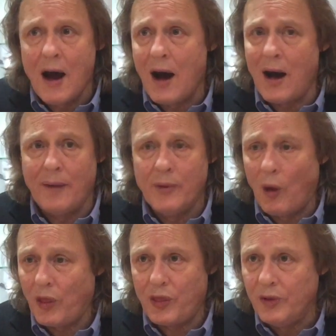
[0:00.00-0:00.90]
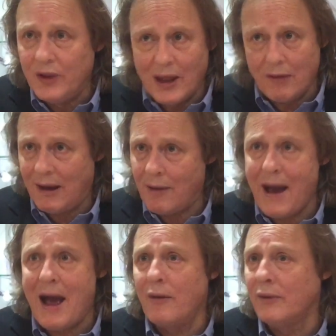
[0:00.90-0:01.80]
I'm not dithering
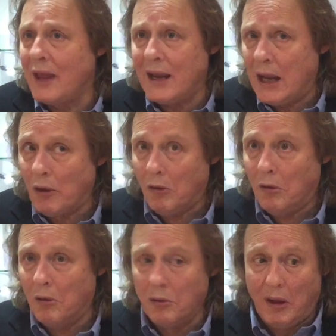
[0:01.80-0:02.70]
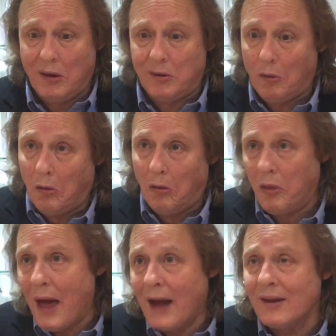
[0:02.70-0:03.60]
around thinking, oh, this, oh,
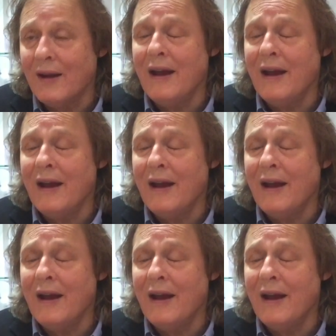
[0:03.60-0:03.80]
that